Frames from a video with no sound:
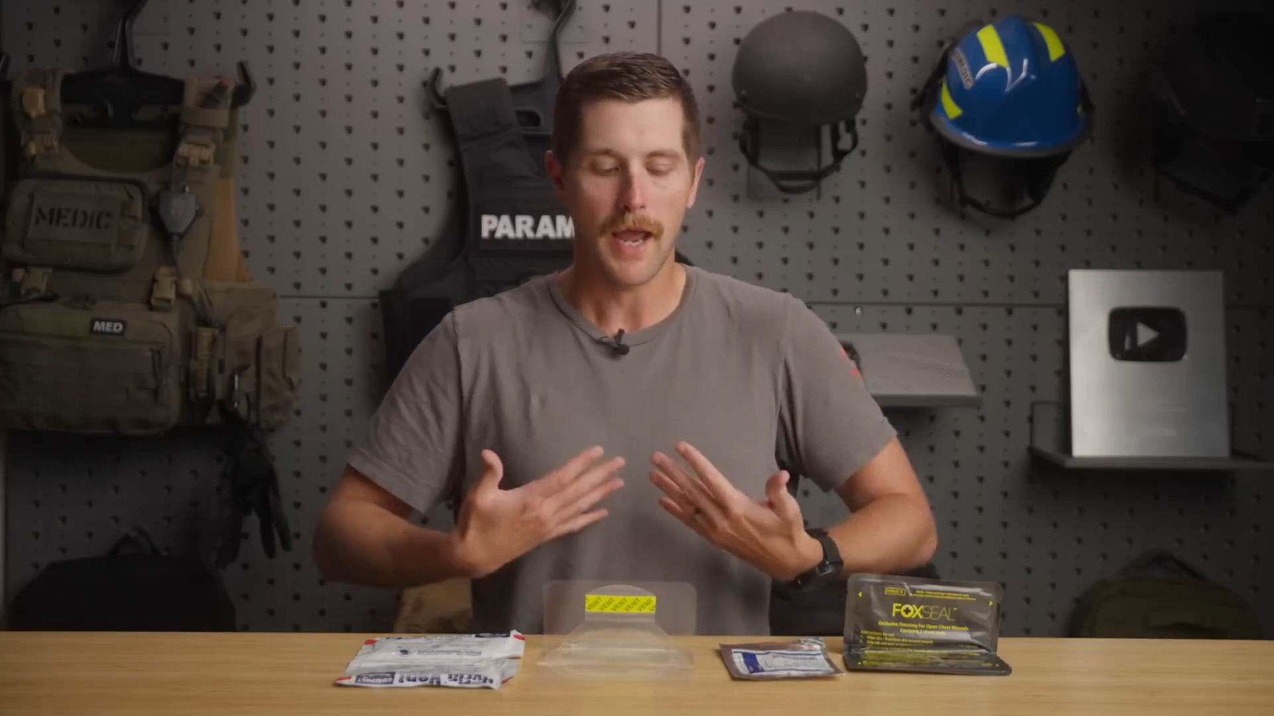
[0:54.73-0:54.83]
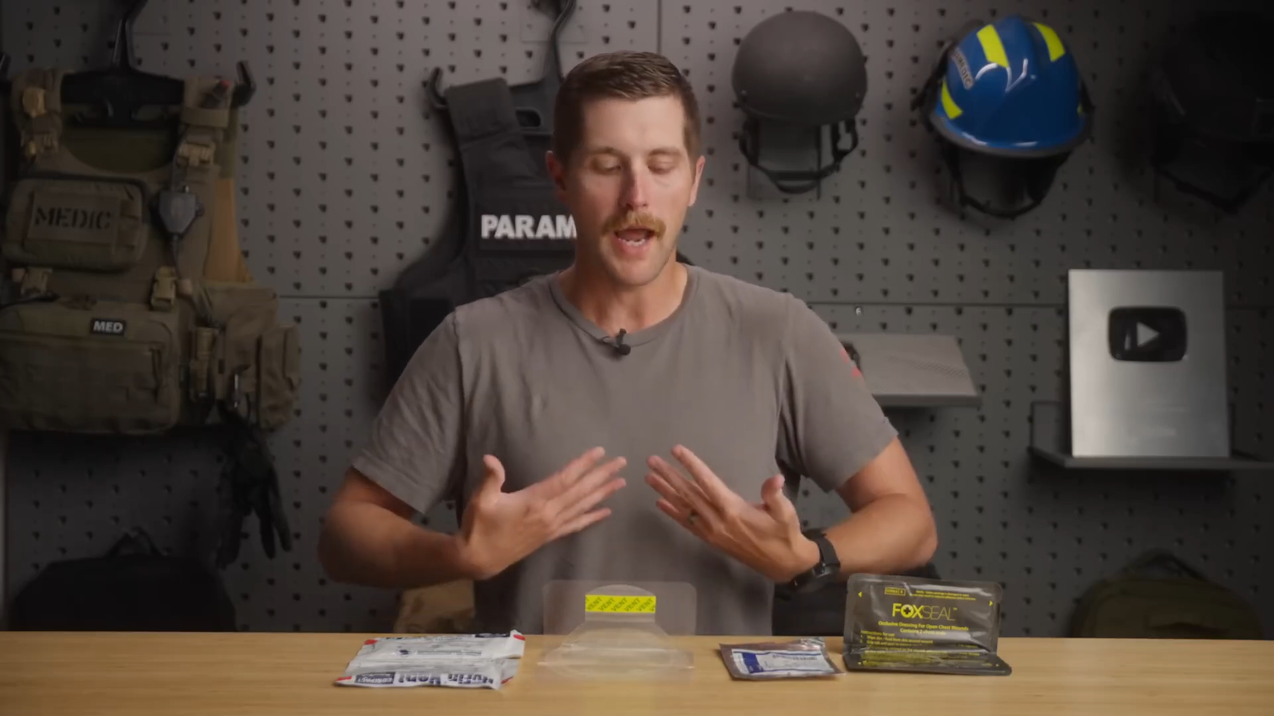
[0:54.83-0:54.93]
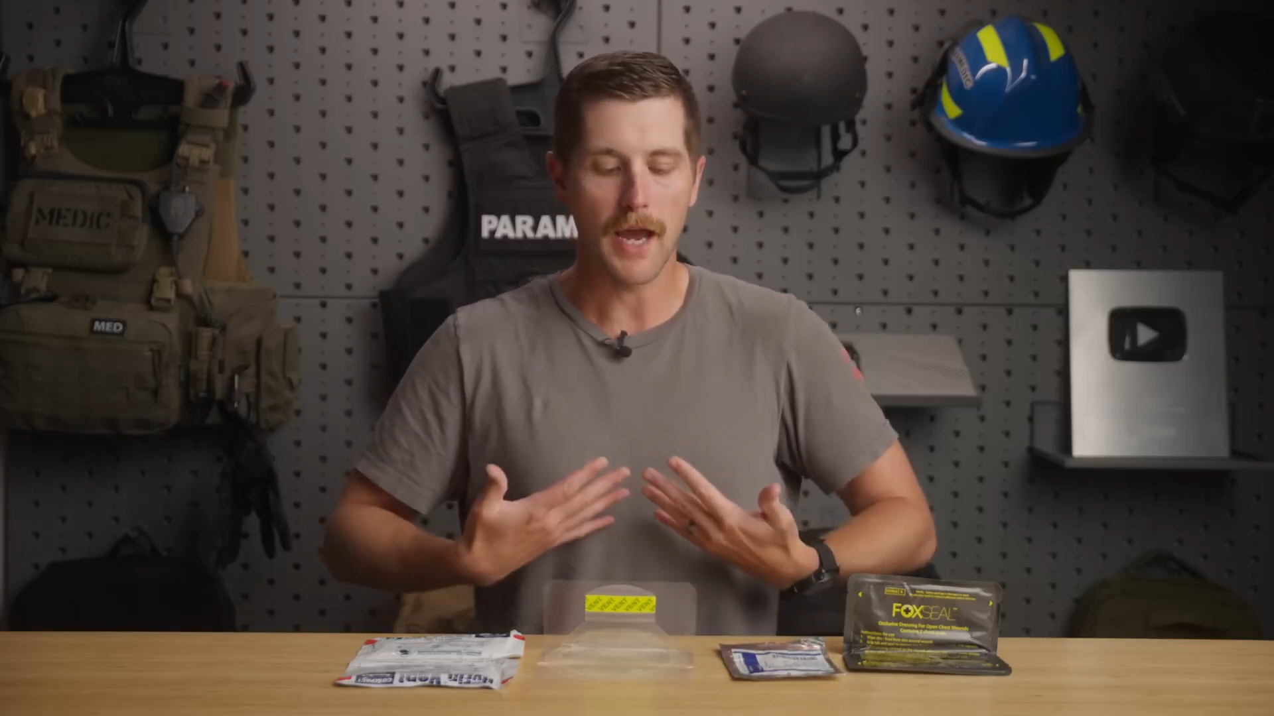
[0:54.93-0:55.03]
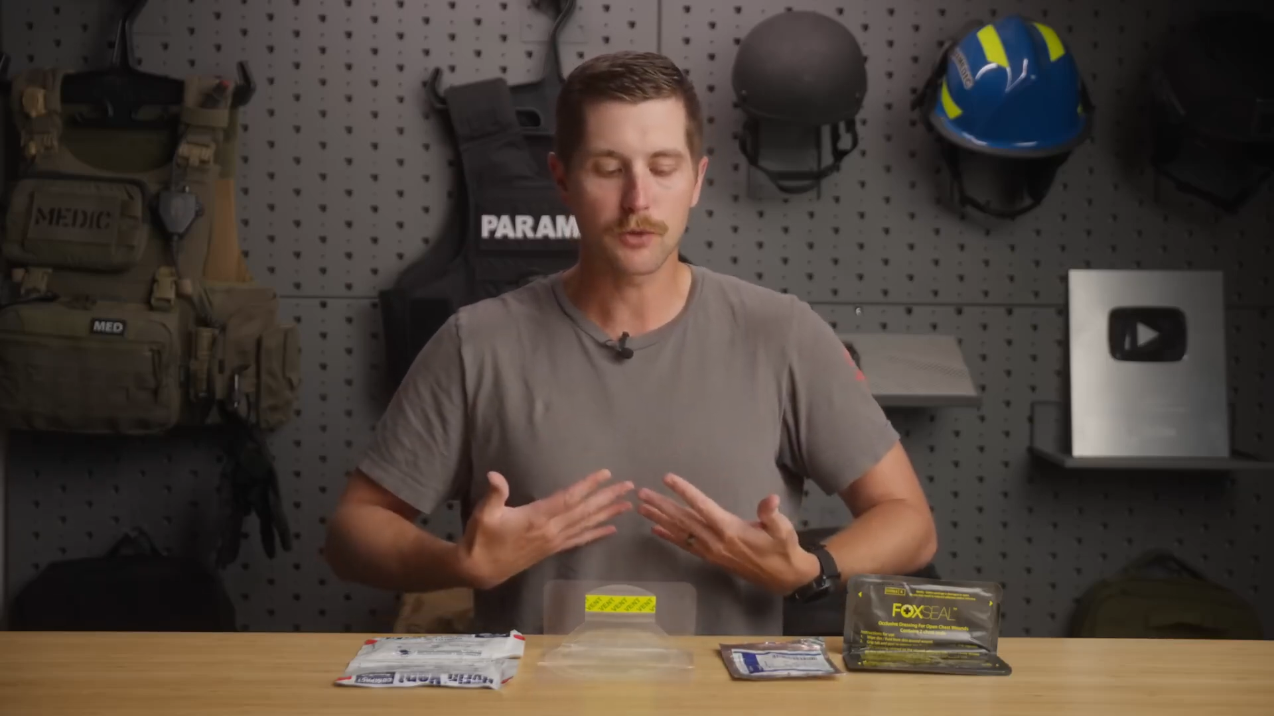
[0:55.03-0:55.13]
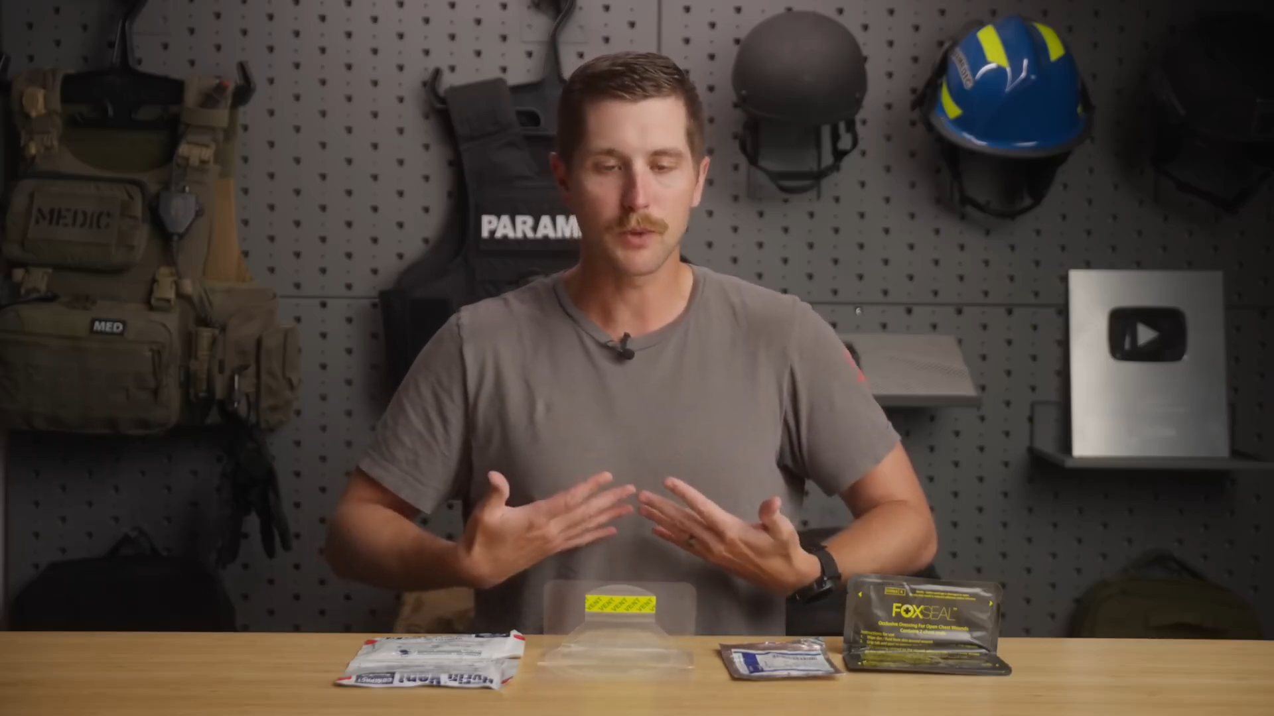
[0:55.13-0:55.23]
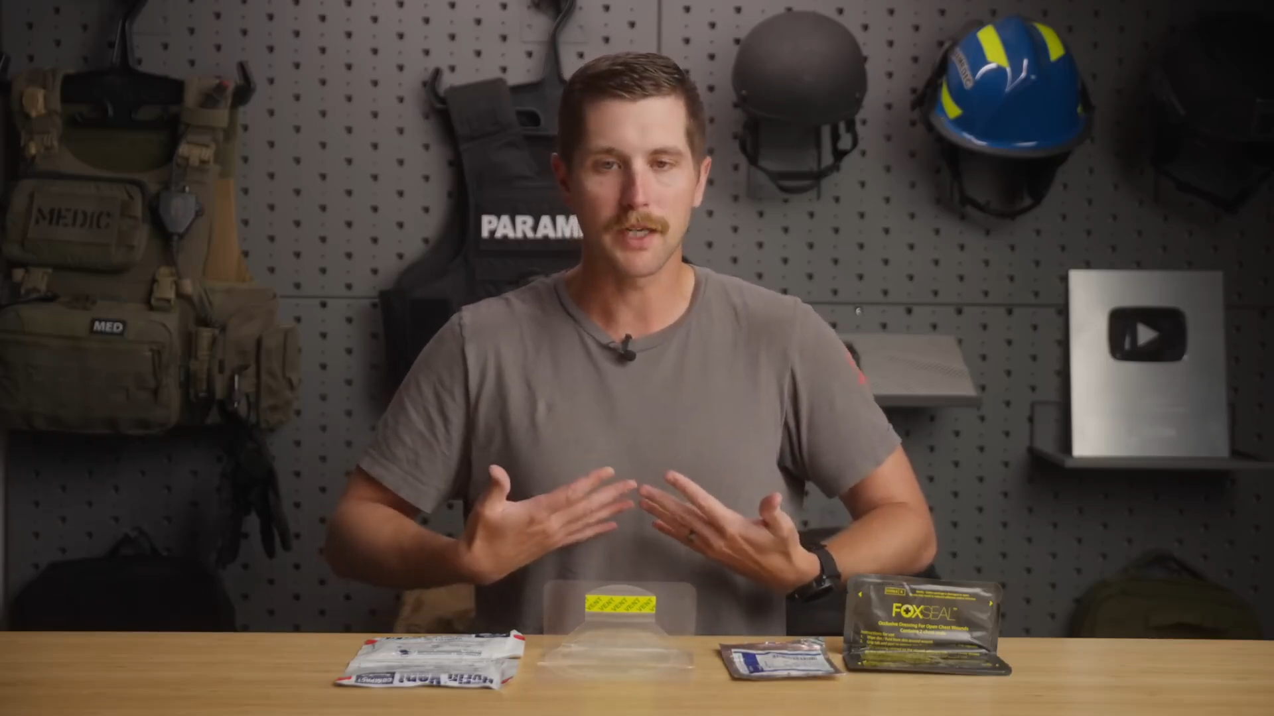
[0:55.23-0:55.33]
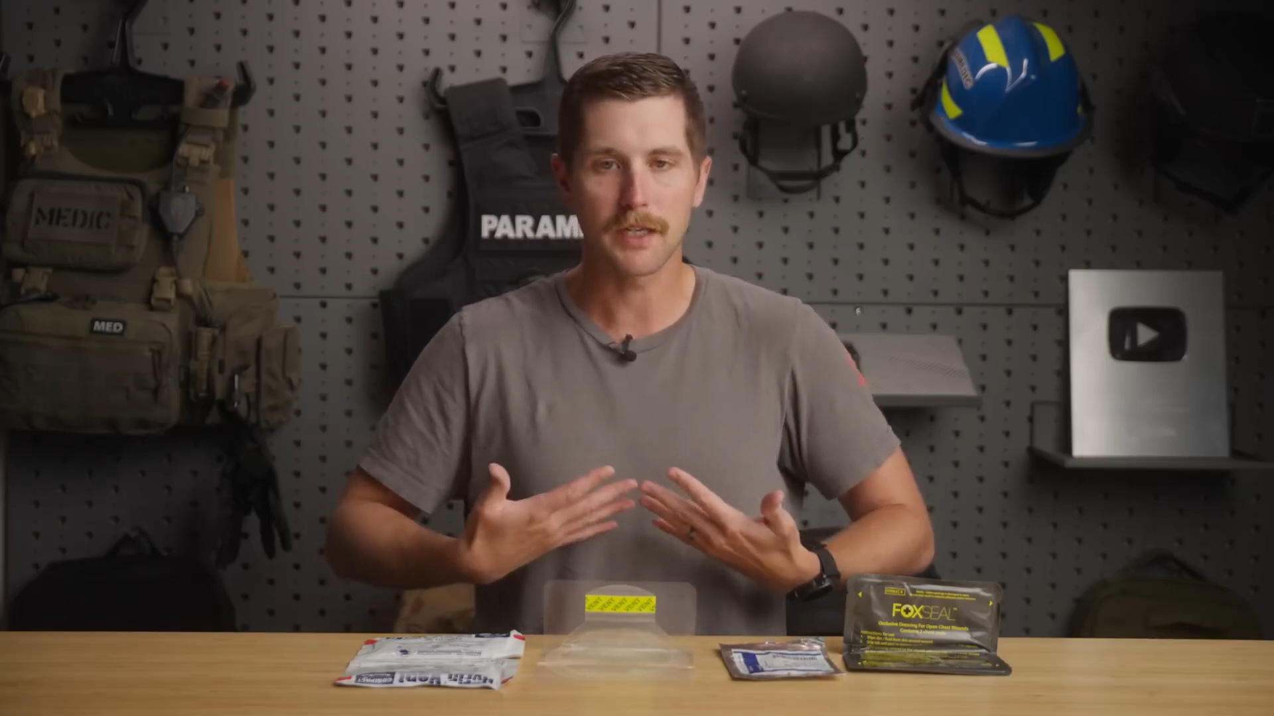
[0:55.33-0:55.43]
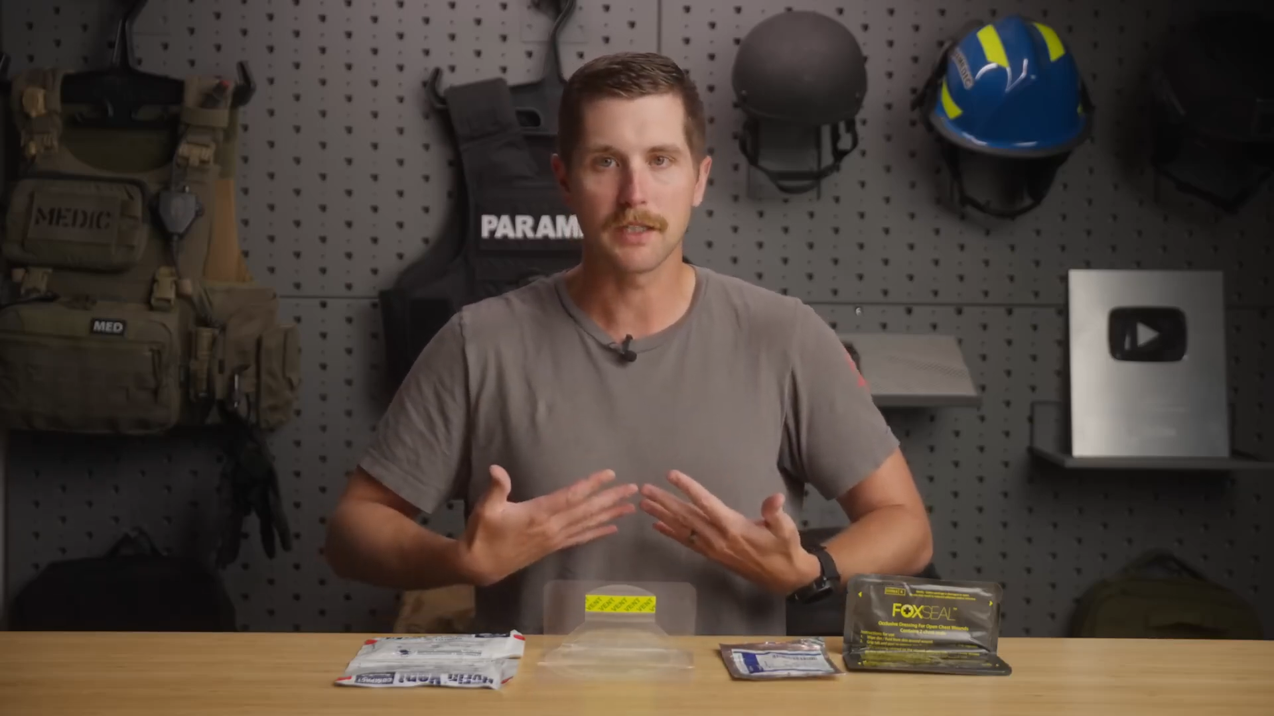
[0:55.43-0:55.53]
As we take